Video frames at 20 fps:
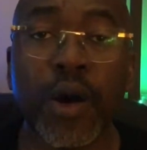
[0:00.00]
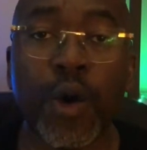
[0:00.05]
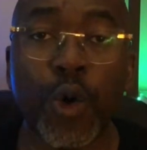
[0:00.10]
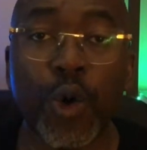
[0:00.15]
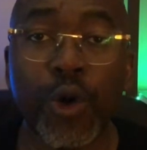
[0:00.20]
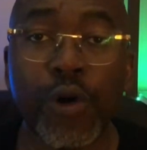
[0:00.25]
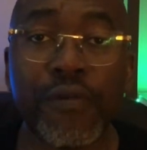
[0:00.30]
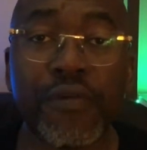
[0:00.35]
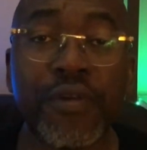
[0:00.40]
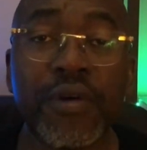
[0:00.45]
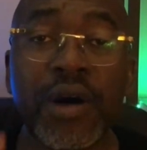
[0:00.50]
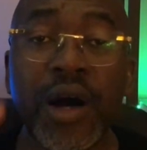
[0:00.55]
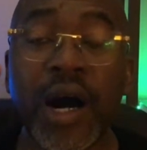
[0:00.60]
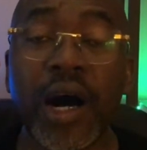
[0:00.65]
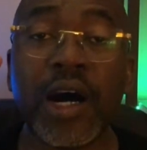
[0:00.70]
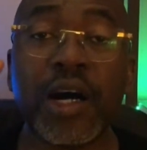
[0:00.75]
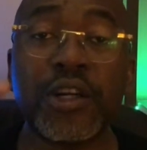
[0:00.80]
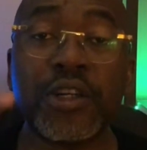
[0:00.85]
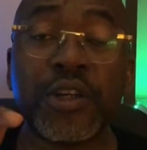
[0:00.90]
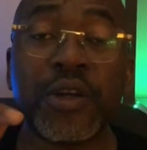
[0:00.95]
over,
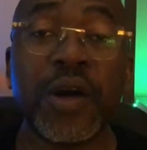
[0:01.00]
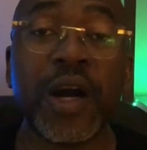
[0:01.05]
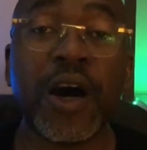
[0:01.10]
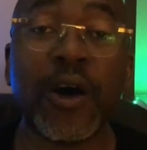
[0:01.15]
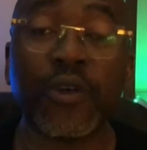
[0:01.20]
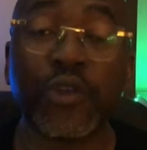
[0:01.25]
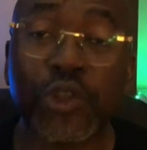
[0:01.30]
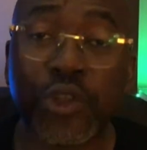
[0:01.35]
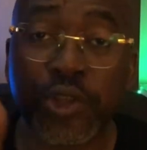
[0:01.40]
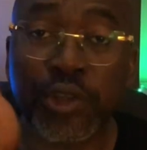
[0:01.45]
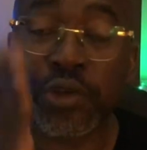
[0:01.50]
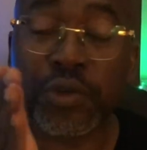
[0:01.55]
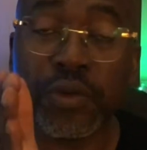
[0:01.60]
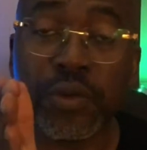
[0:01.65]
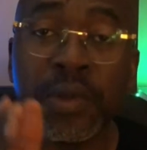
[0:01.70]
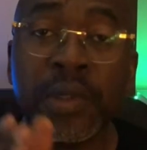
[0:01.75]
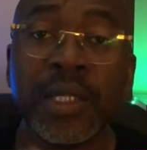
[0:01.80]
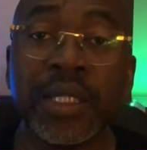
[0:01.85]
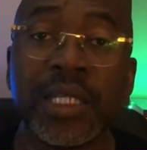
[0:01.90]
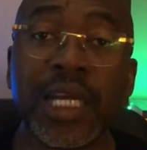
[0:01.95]
under, or
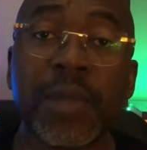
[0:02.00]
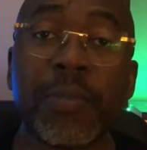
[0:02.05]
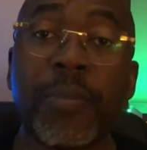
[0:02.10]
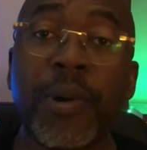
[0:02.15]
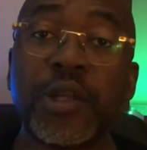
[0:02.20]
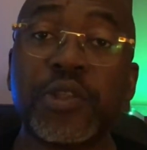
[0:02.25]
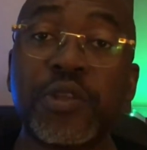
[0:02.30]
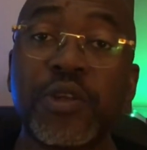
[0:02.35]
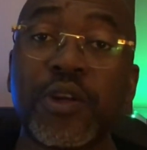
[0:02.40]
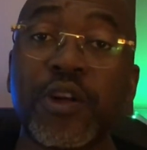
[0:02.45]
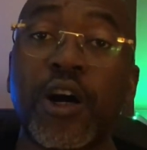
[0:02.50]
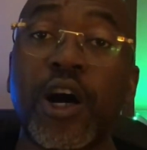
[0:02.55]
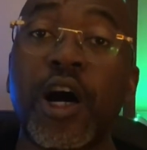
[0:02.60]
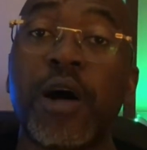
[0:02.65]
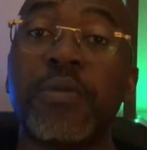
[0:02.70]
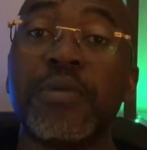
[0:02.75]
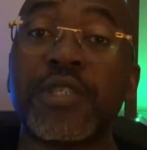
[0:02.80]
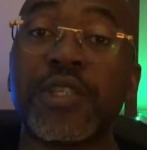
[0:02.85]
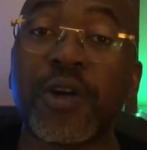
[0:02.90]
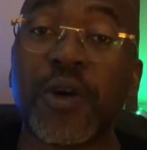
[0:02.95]
through that particular
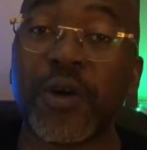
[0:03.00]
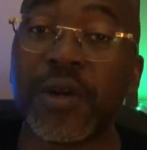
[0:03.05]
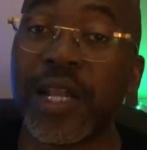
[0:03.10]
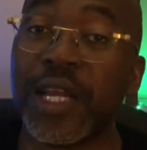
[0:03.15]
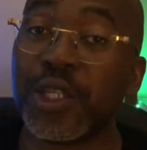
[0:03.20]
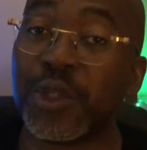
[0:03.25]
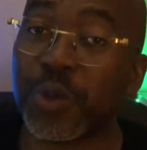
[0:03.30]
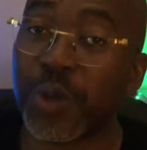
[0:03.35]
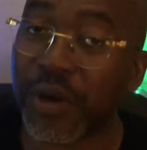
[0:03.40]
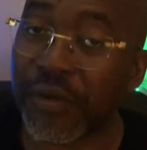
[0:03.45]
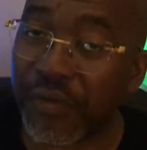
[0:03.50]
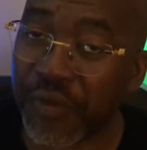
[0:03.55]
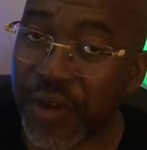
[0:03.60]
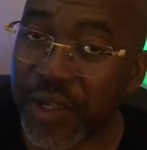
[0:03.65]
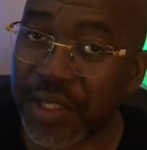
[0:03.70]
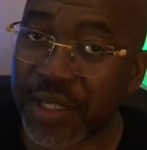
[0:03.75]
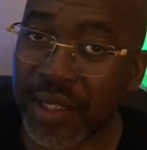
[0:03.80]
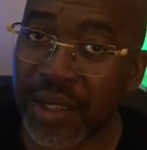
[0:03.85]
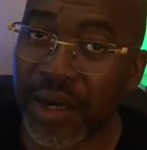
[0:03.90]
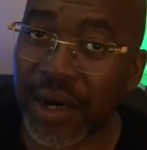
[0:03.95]
obstacle that you are
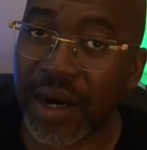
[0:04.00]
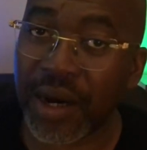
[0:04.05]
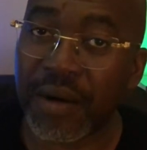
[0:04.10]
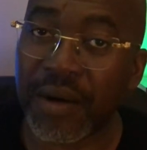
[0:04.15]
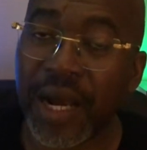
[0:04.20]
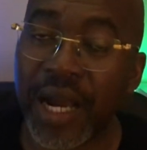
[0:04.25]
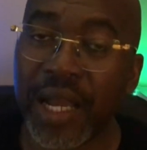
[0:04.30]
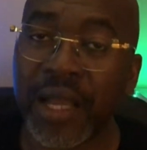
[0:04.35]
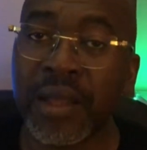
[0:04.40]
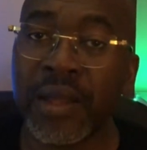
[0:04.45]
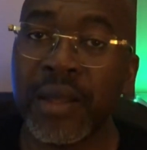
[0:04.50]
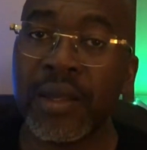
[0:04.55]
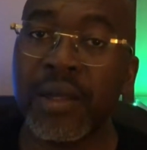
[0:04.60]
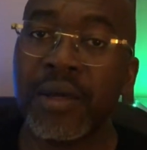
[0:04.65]
facing. All right?